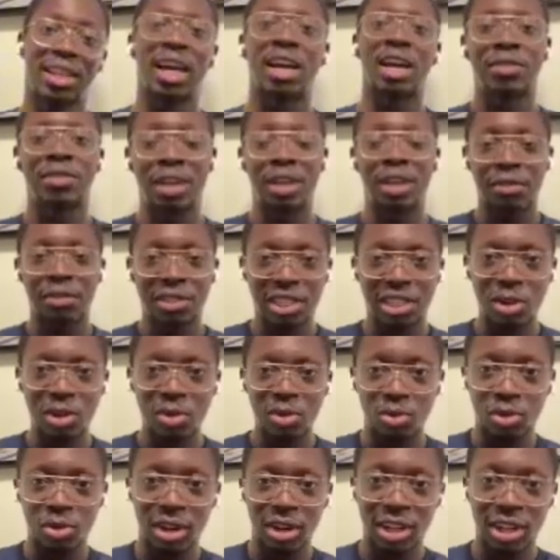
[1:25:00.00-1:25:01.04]
like have you
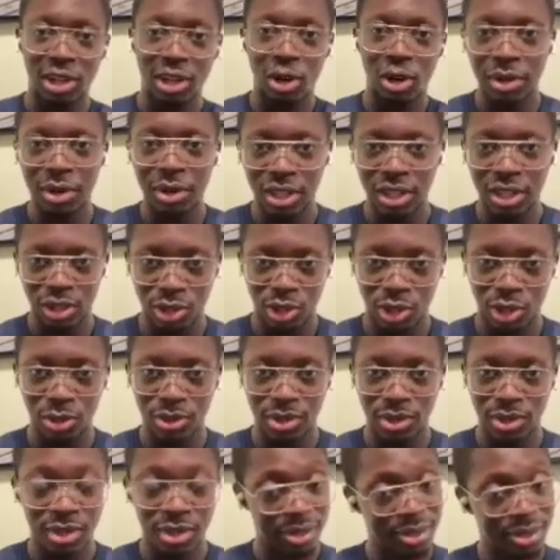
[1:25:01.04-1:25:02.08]
seen Ronnie Coleman in the
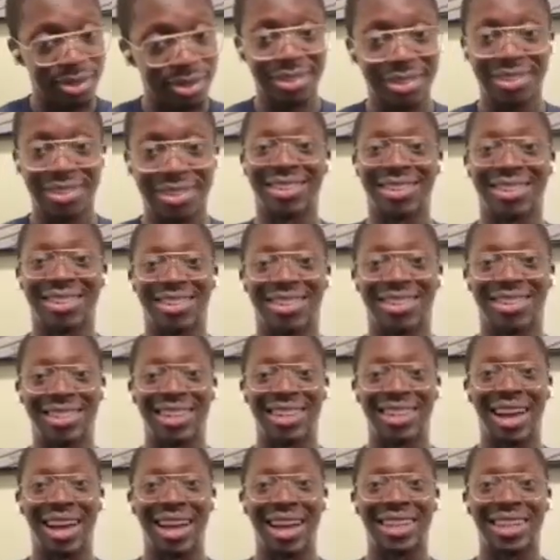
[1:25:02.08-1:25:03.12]
suits? Oh,
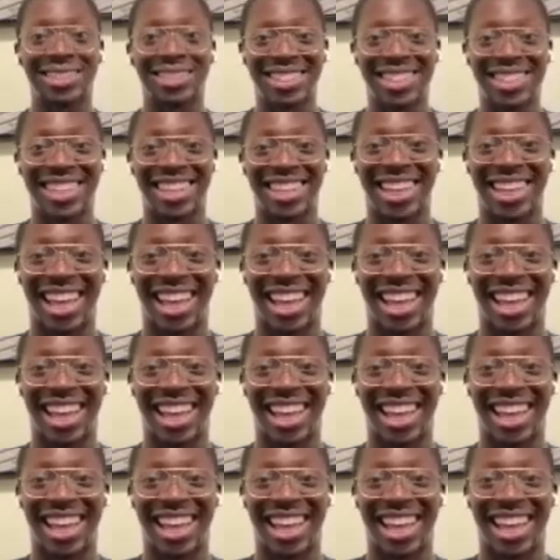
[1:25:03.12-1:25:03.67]
yikes!